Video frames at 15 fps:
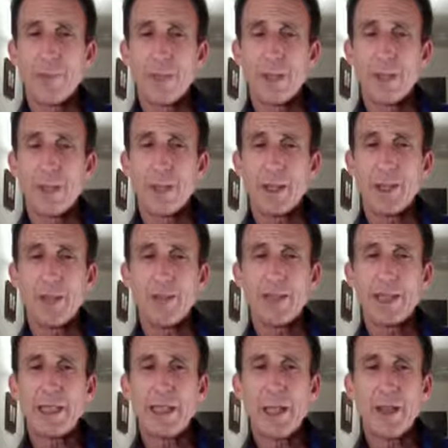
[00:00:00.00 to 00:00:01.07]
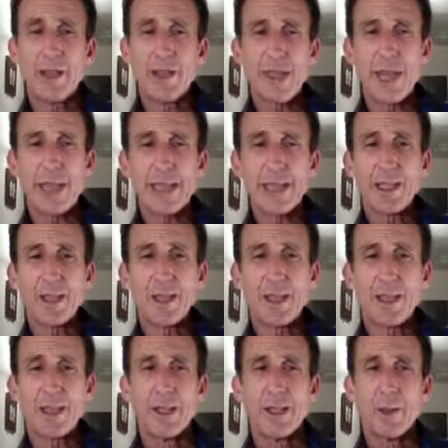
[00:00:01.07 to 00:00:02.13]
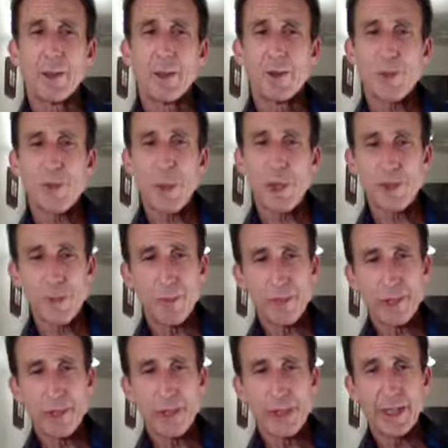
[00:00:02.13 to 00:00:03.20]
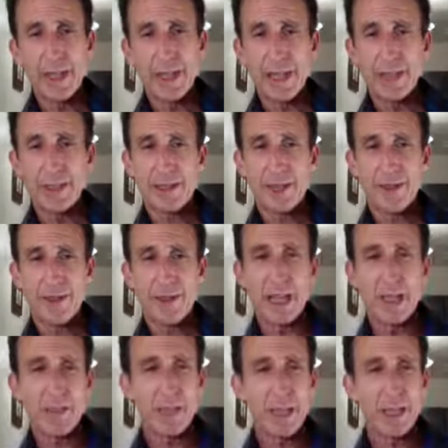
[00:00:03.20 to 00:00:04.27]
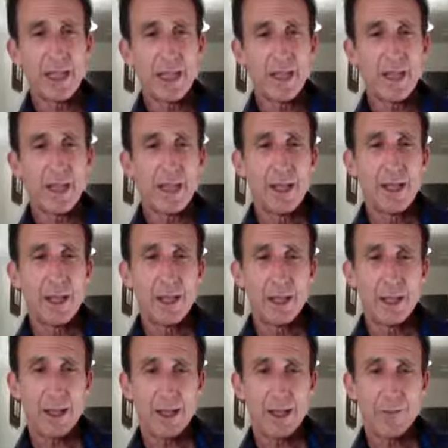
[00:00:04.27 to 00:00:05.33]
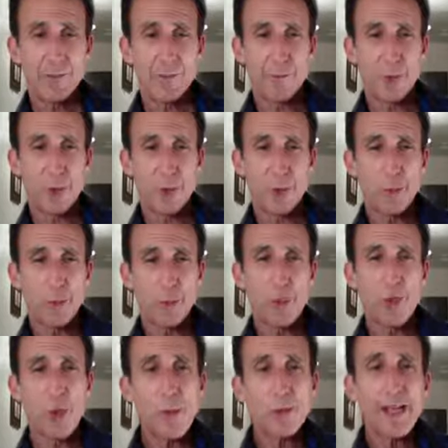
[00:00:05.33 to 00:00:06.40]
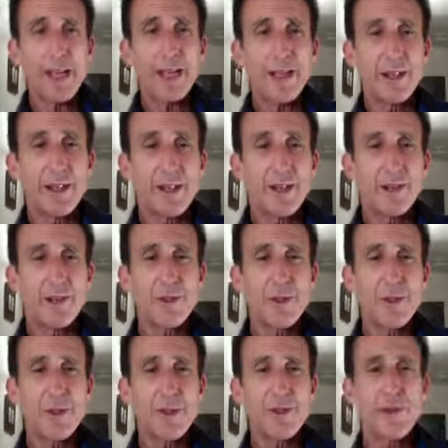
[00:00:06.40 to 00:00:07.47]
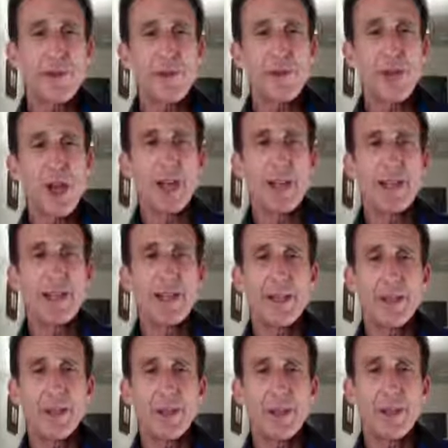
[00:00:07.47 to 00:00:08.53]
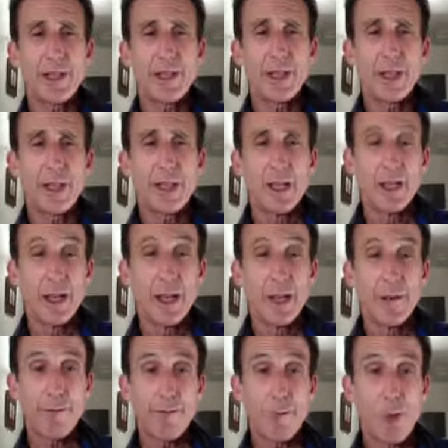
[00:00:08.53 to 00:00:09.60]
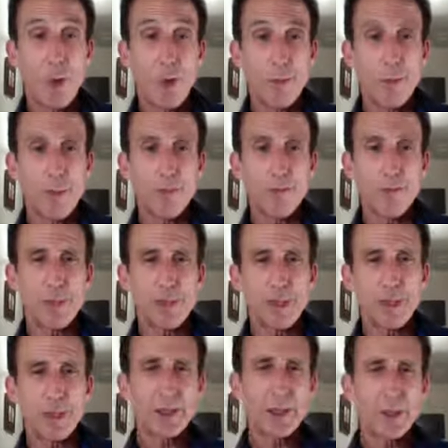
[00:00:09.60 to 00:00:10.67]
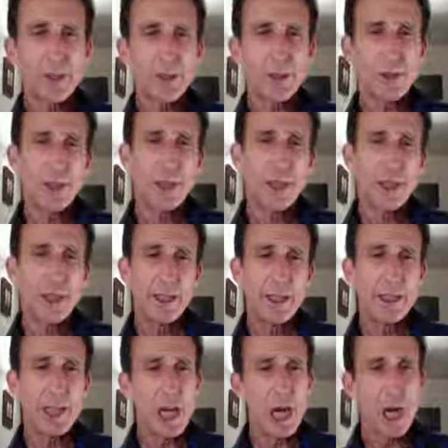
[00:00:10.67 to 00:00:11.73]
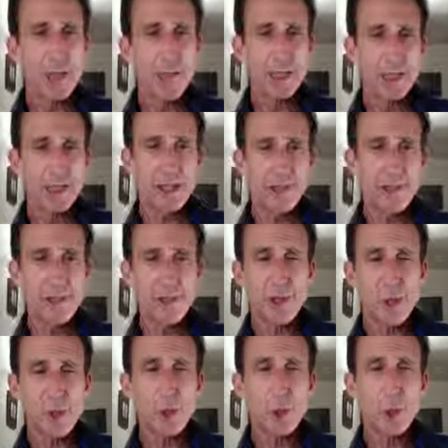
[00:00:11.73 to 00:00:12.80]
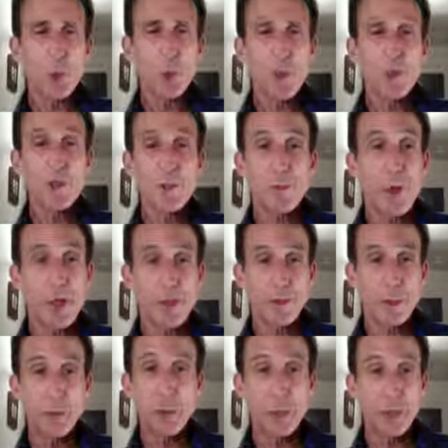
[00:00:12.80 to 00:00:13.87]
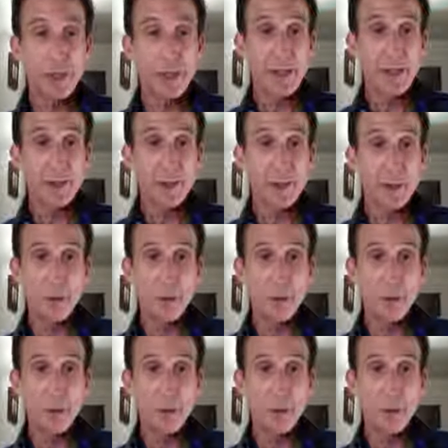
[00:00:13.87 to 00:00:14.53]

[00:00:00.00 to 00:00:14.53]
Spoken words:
healing and taking responsibility that can then be further promulgated into society as a form of political, economic, and social responsibility. That's the